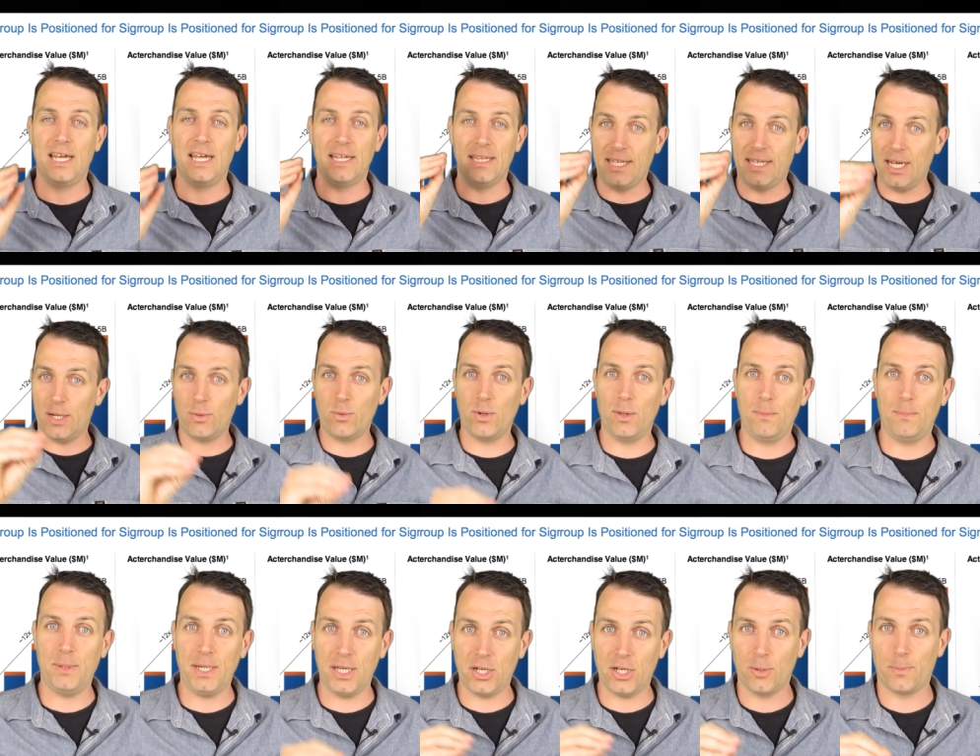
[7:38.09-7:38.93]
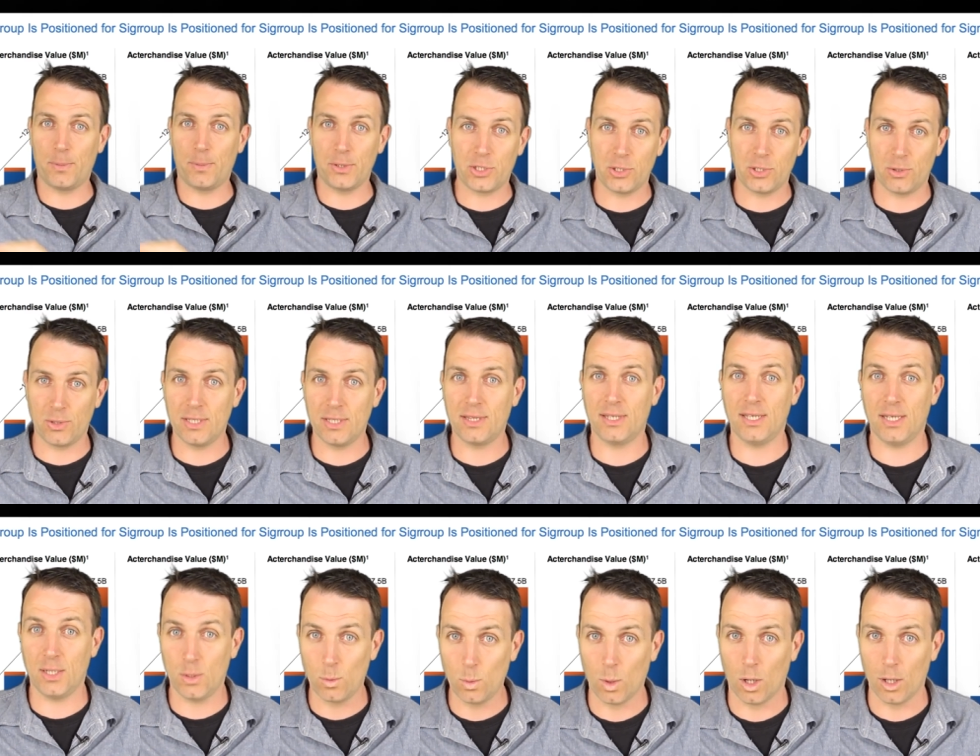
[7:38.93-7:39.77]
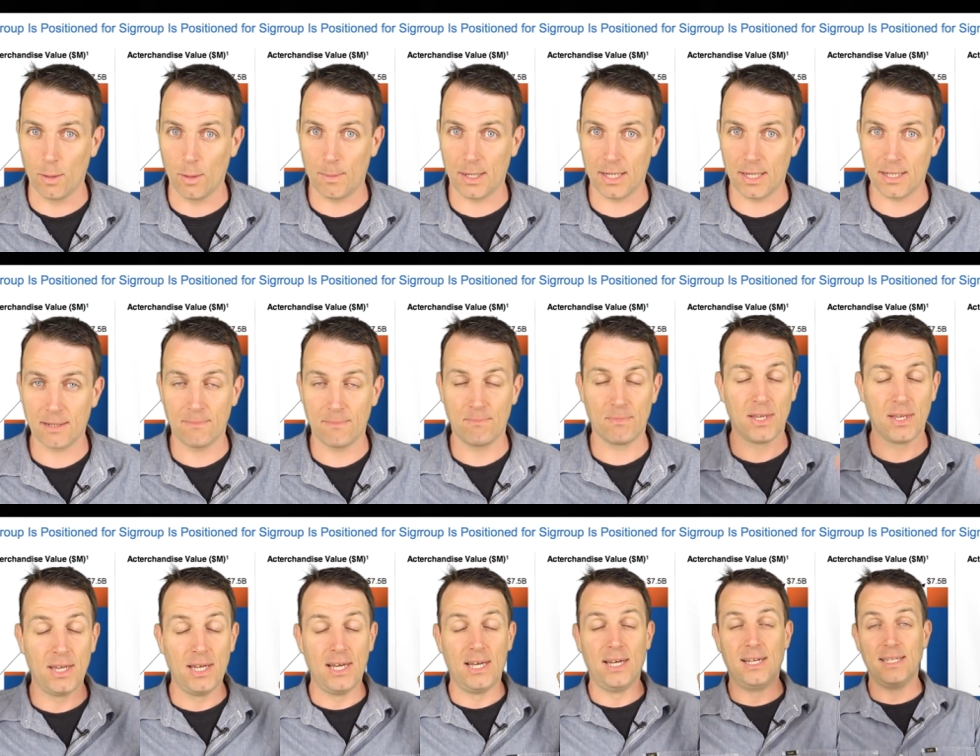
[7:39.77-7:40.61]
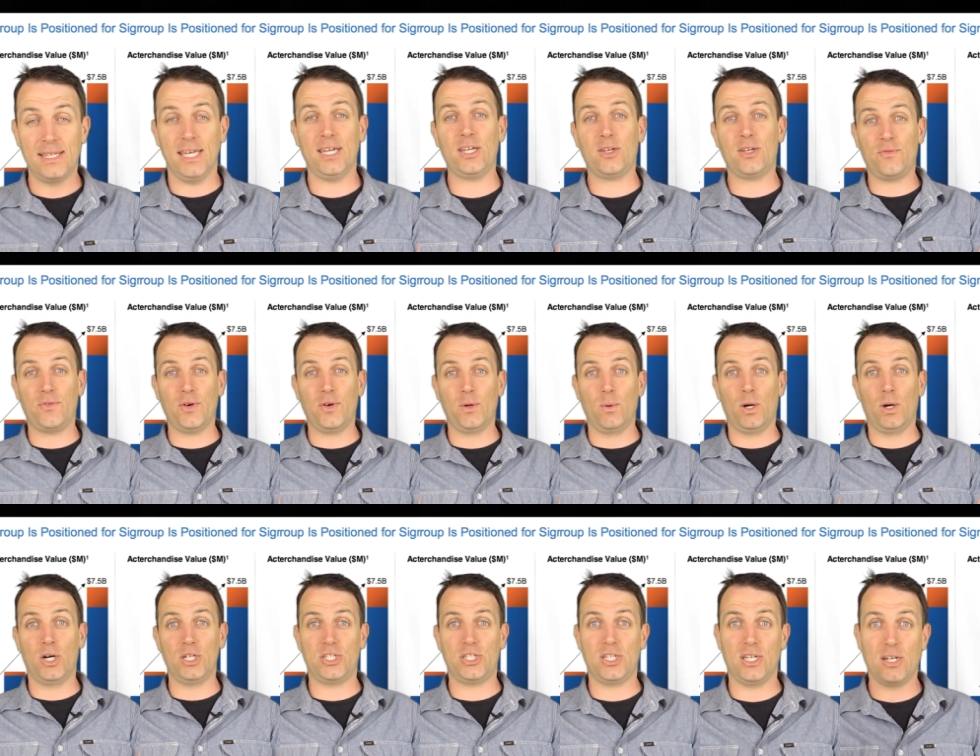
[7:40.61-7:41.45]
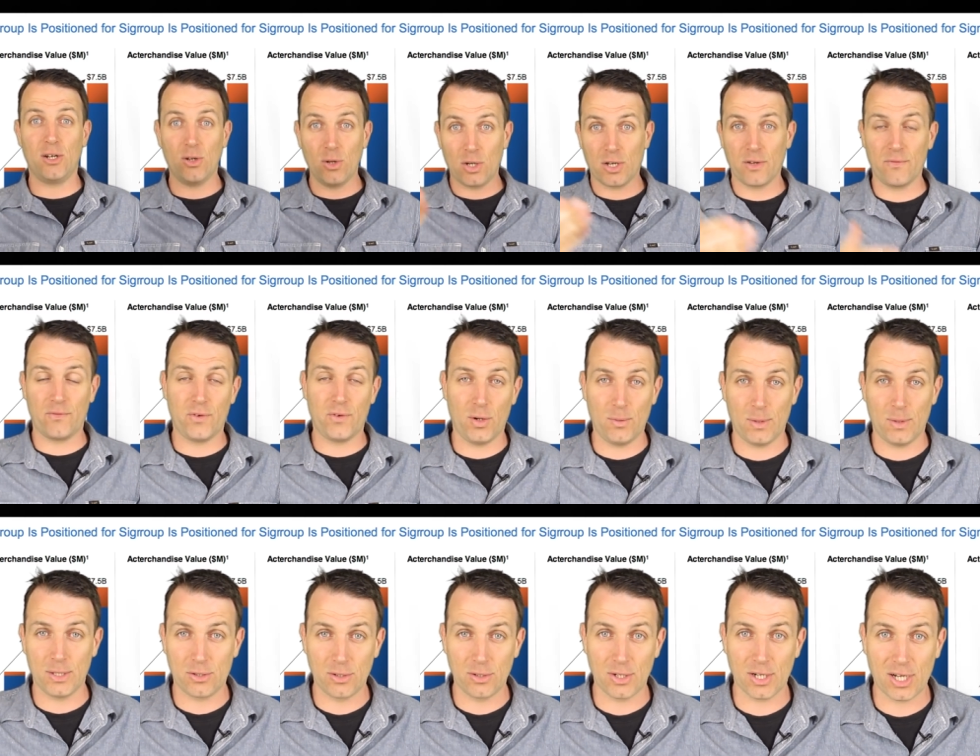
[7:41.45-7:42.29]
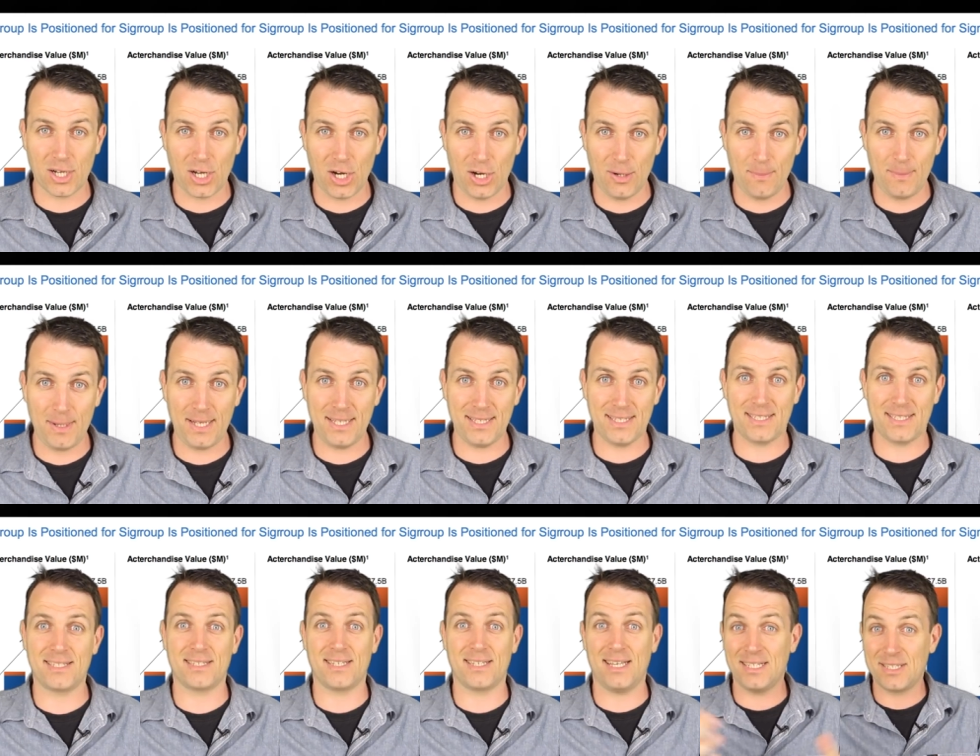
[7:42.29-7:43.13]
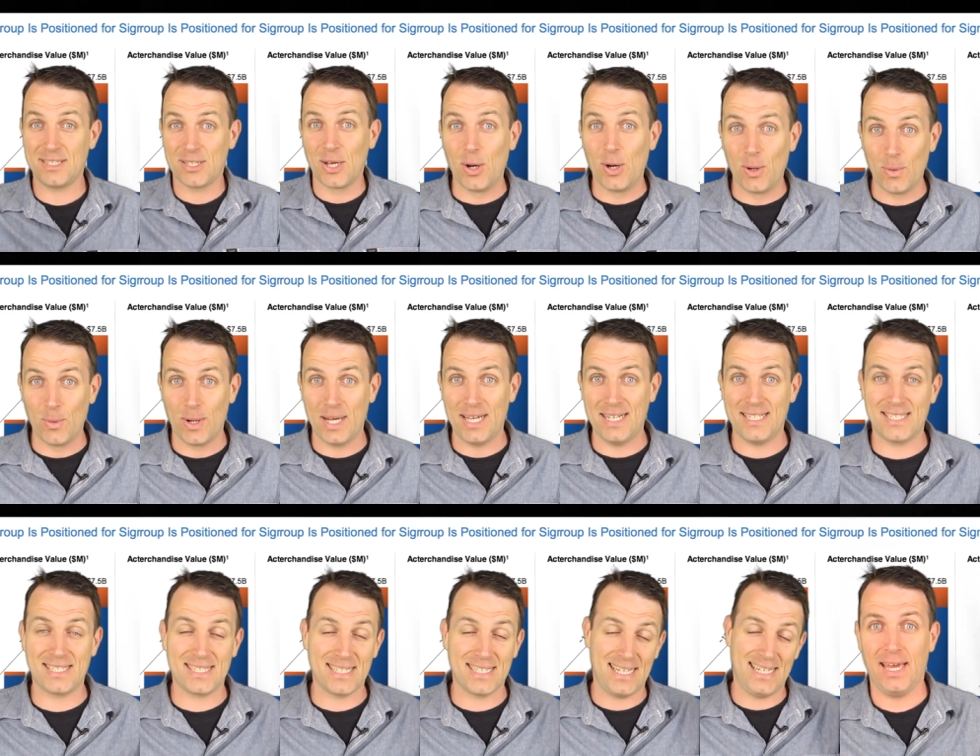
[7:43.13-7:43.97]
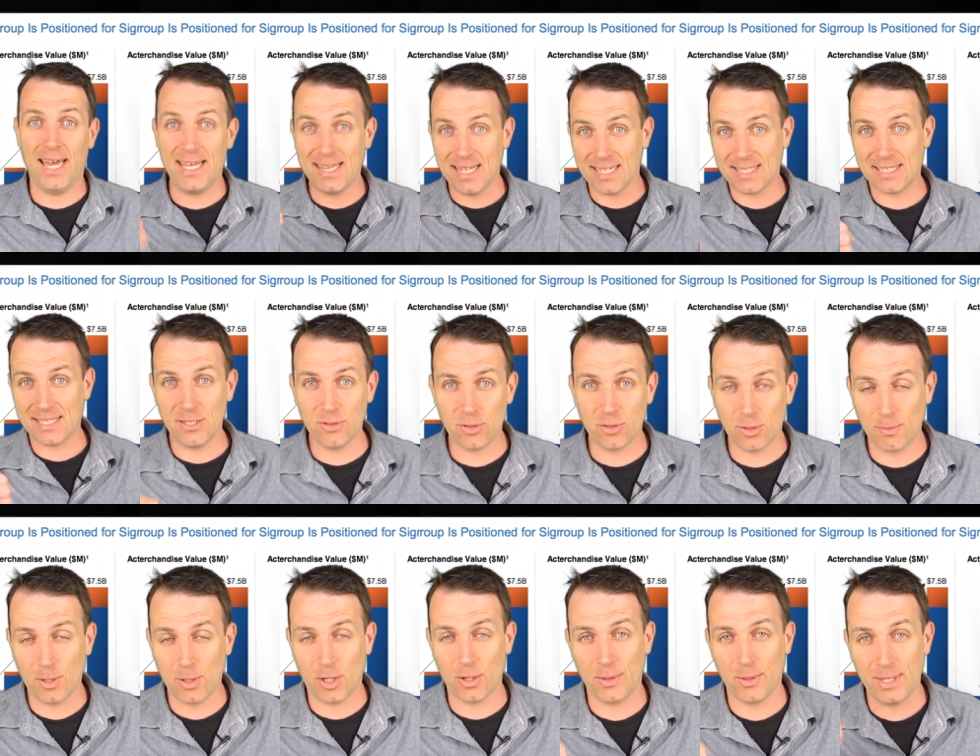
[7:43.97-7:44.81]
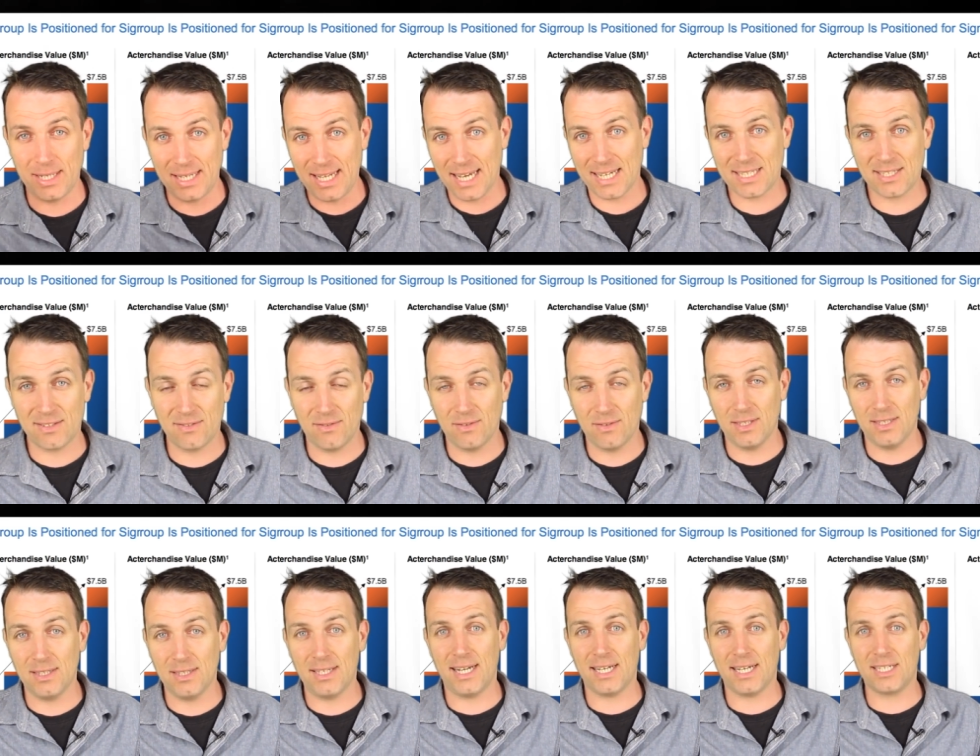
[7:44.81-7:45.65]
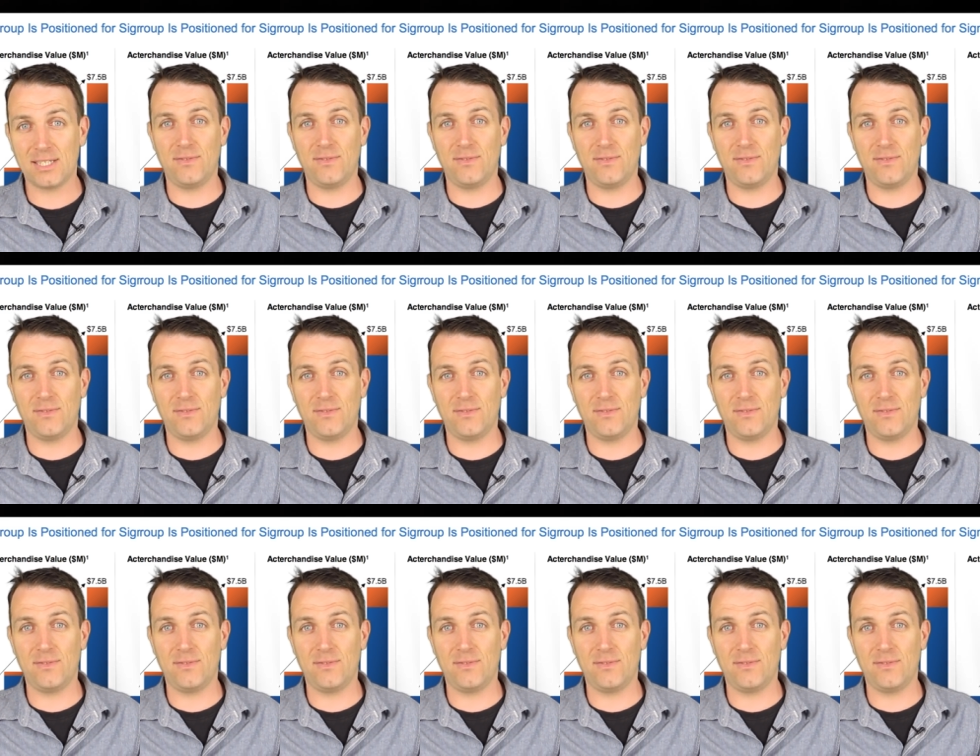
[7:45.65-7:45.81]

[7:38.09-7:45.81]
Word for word: there will be an opportunity in Walmart. Thank you for watching, looking forward to your comments as always, and I'll see you tomorrow in, next, in the next